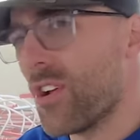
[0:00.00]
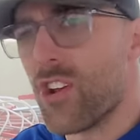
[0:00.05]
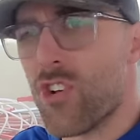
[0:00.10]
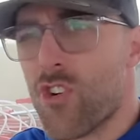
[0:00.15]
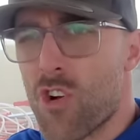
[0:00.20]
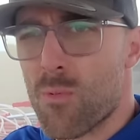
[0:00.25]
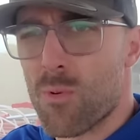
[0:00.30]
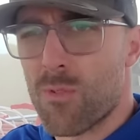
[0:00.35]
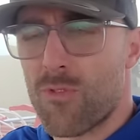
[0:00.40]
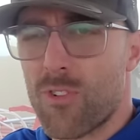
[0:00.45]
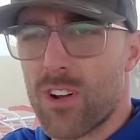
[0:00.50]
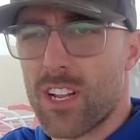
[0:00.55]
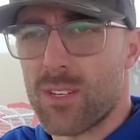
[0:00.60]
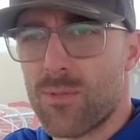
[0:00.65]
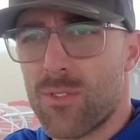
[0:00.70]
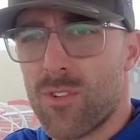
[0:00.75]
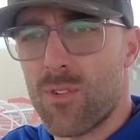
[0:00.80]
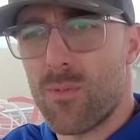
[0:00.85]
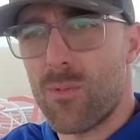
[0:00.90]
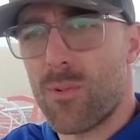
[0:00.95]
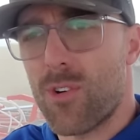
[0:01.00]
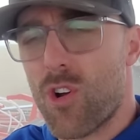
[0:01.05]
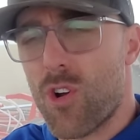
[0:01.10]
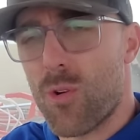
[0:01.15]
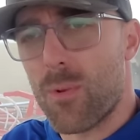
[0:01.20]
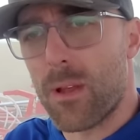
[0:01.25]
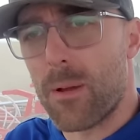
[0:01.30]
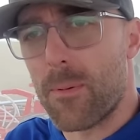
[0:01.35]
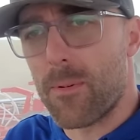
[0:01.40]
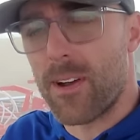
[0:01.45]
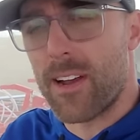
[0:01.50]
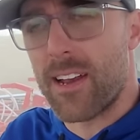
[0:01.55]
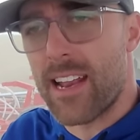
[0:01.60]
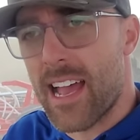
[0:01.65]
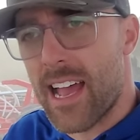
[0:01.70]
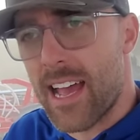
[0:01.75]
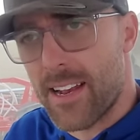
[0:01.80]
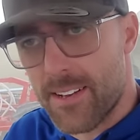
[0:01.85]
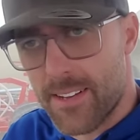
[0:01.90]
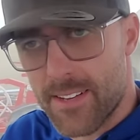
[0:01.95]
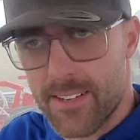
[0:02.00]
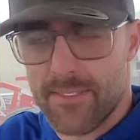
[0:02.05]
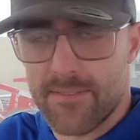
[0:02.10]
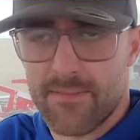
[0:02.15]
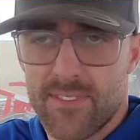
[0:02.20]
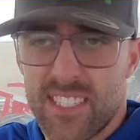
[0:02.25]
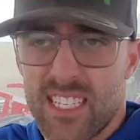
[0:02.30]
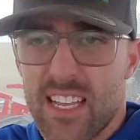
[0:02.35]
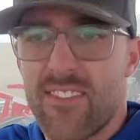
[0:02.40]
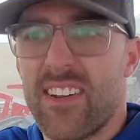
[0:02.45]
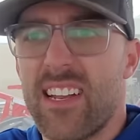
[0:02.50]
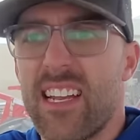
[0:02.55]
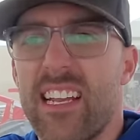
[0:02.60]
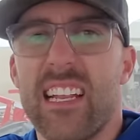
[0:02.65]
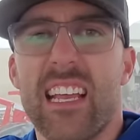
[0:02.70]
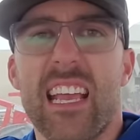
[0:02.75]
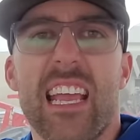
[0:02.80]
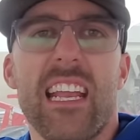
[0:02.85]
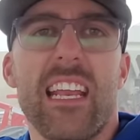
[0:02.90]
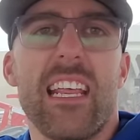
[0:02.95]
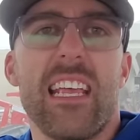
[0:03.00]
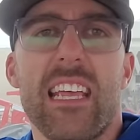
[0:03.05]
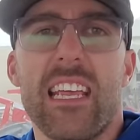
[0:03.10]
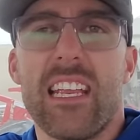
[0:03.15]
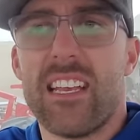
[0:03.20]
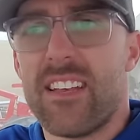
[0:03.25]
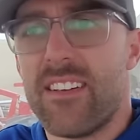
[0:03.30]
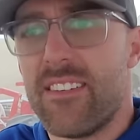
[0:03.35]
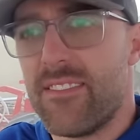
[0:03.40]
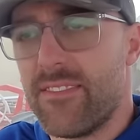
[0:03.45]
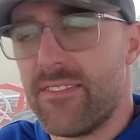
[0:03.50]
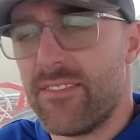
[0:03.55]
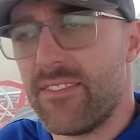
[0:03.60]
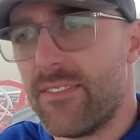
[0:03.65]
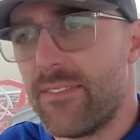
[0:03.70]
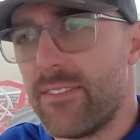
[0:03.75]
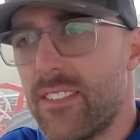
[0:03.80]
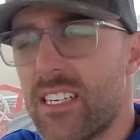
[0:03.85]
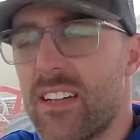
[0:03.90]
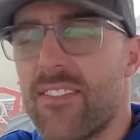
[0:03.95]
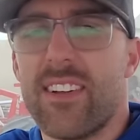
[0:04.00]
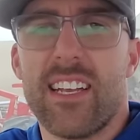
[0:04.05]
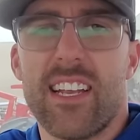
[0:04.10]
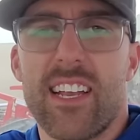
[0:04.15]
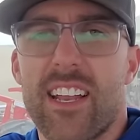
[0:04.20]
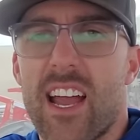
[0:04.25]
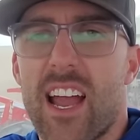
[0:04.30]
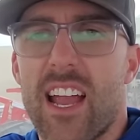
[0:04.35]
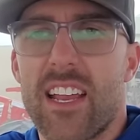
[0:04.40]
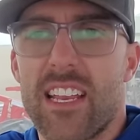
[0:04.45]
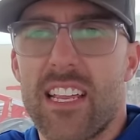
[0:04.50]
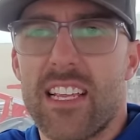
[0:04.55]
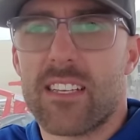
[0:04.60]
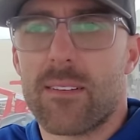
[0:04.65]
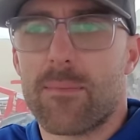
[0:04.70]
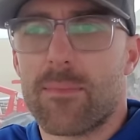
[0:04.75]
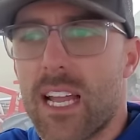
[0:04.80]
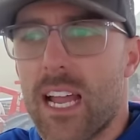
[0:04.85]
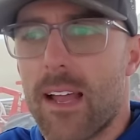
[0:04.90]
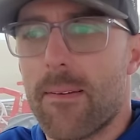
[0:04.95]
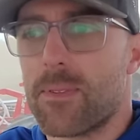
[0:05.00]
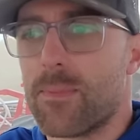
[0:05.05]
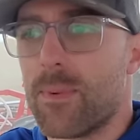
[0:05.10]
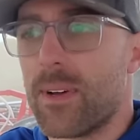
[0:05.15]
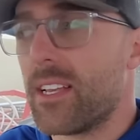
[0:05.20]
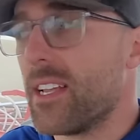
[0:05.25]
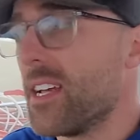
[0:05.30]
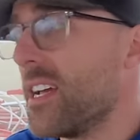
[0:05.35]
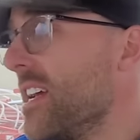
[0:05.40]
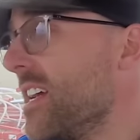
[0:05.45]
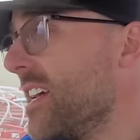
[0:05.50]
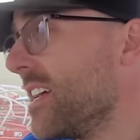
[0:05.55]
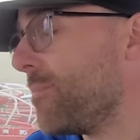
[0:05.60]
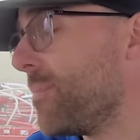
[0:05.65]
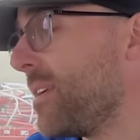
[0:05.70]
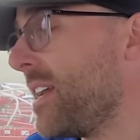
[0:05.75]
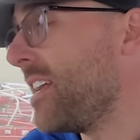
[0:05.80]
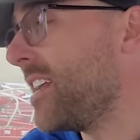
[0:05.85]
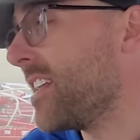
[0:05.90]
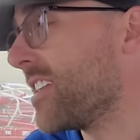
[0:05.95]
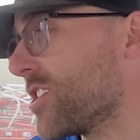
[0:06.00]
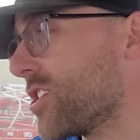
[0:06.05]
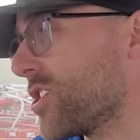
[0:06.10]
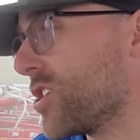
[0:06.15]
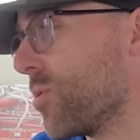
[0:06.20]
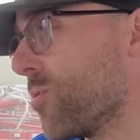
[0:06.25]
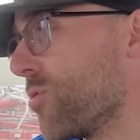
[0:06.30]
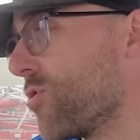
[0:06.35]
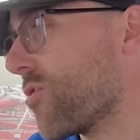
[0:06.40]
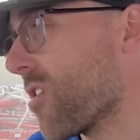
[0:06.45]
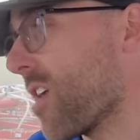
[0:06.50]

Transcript: pretty normal for us. We're normally that 70 to 80, 70 to 90 sometimes, but being it's so